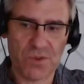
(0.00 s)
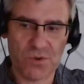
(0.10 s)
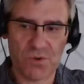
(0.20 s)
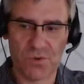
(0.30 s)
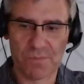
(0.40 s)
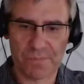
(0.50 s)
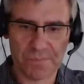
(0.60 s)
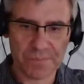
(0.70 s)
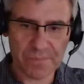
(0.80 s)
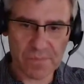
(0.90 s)
to
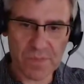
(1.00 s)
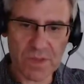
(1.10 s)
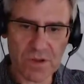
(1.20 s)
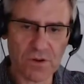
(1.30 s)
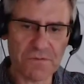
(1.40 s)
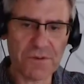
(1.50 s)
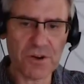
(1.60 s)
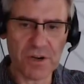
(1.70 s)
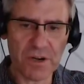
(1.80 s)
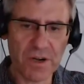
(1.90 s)

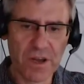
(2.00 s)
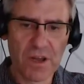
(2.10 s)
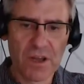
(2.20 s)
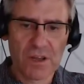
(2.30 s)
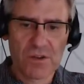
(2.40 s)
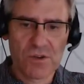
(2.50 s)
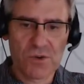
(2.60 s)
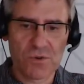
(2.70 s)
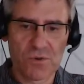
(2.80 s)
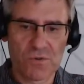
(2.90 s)
configure,
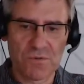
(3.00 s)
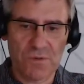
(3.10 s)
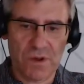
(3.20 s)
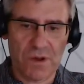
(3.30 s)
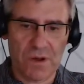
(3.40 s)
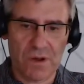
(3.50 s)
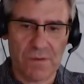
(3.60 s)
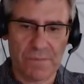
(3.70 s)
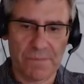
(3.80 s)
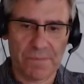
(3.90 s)

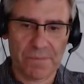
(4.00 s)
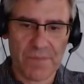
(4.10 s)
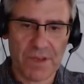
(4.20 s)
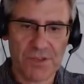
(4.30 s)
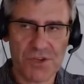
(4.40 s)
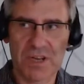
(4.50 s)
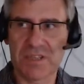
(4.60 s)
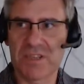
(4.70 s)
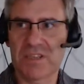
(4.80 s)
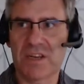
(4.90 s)
to
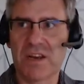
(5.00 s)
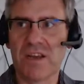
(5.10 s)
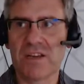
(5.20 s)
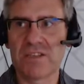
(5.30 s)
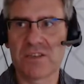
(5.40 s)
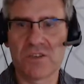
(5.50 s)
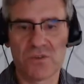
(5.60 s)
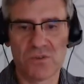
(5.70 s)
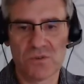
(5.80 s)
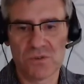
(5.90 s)
adjust settings,
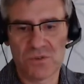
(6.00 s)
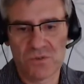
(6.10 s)
to